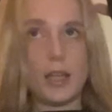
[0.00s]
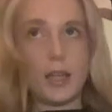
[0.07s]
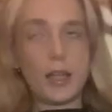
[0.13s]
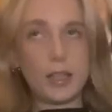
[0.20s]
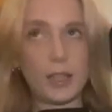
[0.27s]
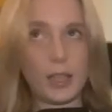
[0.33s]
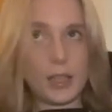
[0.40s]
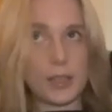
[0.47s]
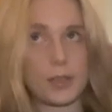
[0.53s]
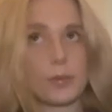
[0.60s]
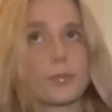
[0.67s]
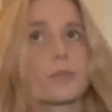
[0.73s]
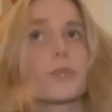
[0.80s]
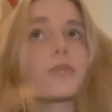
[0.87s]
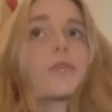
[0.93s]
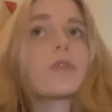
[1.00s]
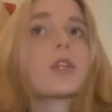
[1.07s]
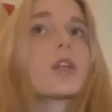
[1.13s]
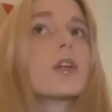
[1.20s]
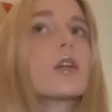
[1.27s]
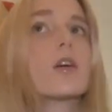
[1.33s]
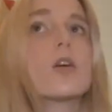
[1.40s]
and like
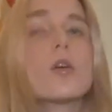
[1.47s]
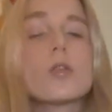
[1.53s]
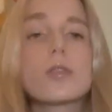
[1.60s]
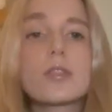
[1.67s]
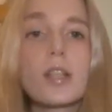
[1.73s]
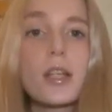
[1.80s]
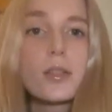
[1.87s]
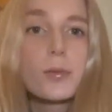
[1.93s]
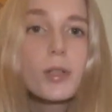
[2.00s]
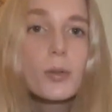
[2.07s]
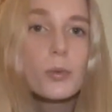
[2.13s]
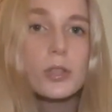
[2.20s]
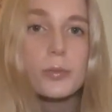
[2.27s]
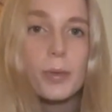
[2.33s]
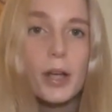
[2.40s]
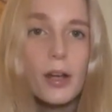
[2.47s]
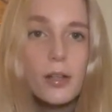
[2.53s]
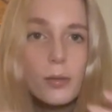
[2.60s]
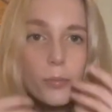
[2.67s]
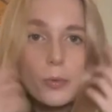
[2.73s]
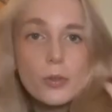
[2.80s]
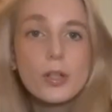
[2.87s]
on days when I wash my hair in
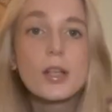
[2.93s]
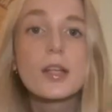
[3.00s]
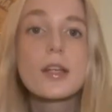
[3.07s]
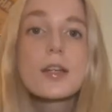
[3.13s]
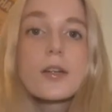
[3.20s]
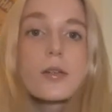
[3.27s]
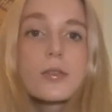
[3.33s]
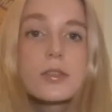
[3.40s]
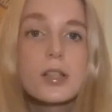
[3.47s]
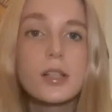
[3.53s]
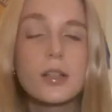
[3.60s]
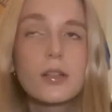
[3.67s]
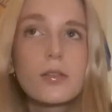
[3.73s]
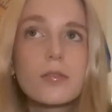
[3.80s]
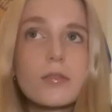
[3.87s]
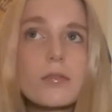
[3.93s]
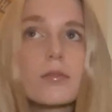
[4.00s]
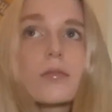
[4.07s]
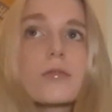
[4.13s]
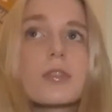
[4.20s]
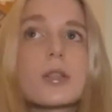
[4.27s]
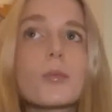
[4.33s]
the morning, it goes like
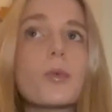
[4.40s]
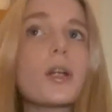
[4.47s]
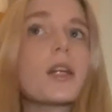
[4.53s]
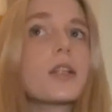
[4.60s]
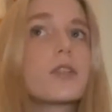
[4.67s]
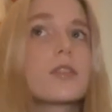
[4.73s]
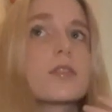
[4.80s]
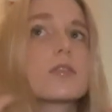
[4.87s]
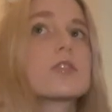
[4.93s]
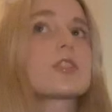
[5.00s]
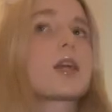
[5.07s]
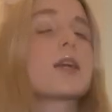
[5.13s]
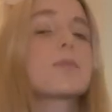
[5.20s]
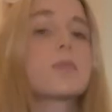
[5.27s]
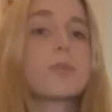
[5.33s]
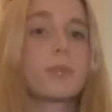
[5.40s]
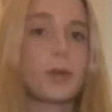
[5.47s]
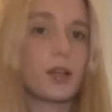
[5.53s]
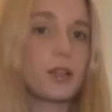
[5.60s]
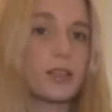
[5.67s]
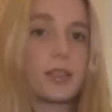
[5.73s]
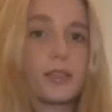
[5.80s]
really weird shape,
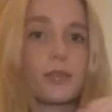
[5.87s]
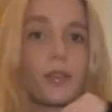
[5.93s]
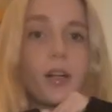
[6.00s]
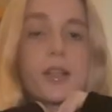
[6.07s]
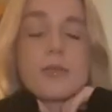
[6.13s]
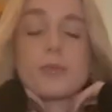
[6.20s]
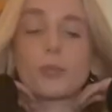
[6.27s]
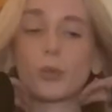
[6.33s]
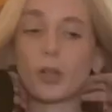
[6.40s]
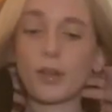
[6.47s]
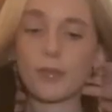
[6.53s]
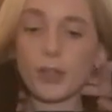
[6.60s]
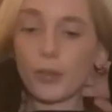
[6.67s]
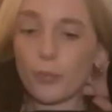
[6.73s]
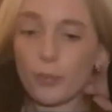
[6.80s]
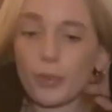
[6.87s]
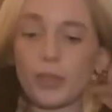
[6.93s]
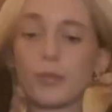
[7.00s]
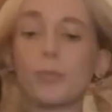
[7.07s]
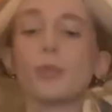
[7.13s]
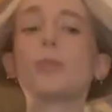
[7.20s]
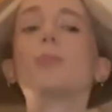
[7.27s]
but it's fine, whatever.
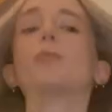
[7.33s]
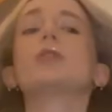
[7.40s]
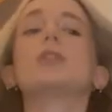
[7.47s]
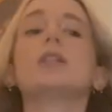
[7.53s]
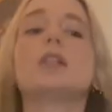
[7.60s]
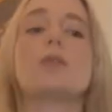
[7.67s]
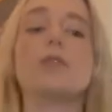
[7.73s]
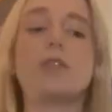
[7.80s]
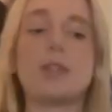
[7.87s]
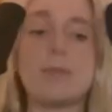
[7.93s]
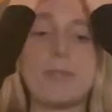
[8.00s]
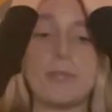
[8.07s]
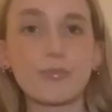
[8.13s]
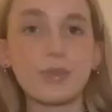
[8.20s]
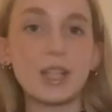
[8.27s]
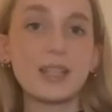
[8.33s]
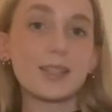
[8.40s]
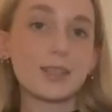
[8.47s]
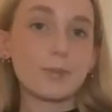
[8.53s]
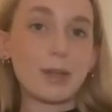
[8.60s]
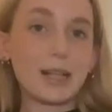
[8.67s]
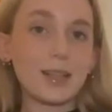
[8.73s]
We're dealing with it. It
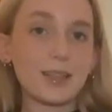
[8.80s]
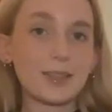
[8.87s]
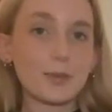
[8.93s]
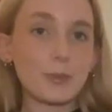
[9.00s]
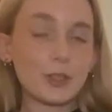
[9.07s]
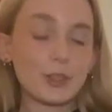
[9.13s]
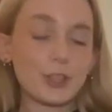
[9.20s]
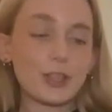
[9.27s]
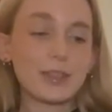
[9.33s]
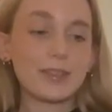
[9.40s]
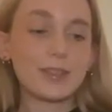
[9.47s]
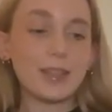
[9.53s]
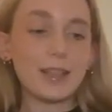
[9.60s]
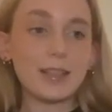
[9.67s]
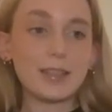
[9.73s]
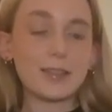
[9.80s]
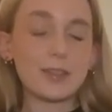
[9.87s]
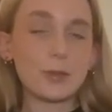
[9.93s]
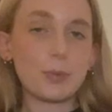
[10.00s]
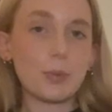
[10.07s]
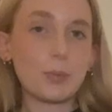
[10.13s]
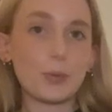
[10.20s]
doesn't matter because I'm literally gonna sit and listen to
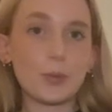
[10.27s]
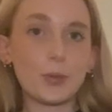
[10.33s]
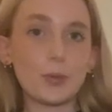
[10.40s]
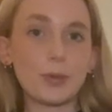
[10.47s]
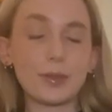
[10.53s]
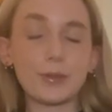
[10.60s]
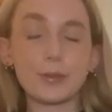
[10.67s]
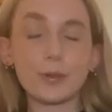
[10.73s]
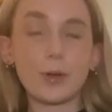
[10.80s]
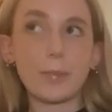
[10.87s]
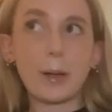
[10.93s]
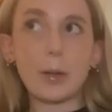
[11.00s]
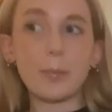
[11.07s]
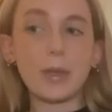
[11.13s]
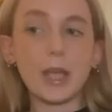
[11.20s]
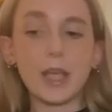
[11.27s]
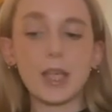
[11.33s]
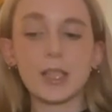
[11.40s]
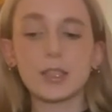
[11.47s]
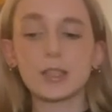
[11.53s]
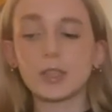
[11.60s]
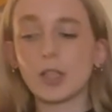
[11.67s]
people talk. It's not about me,
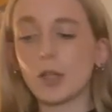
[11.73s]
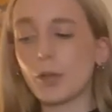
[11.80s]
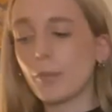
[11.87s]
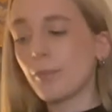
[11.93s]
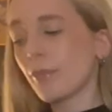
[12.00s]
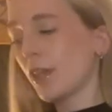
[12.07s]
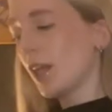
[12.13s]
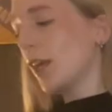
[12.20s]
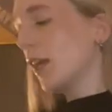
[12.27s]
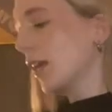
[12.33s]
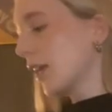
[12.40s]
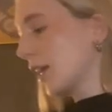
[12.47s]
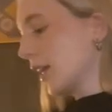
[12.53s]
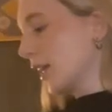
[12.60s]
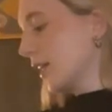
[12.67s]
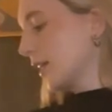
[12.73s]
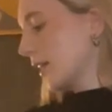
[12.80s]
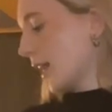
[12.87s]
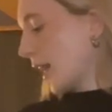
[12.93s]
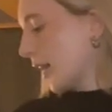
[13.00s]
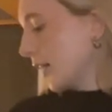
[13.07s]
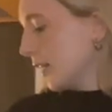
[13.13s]
so
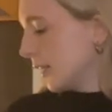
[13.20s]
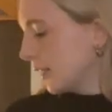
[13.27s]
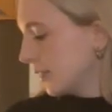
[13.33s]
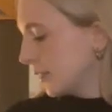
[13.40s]
yeah.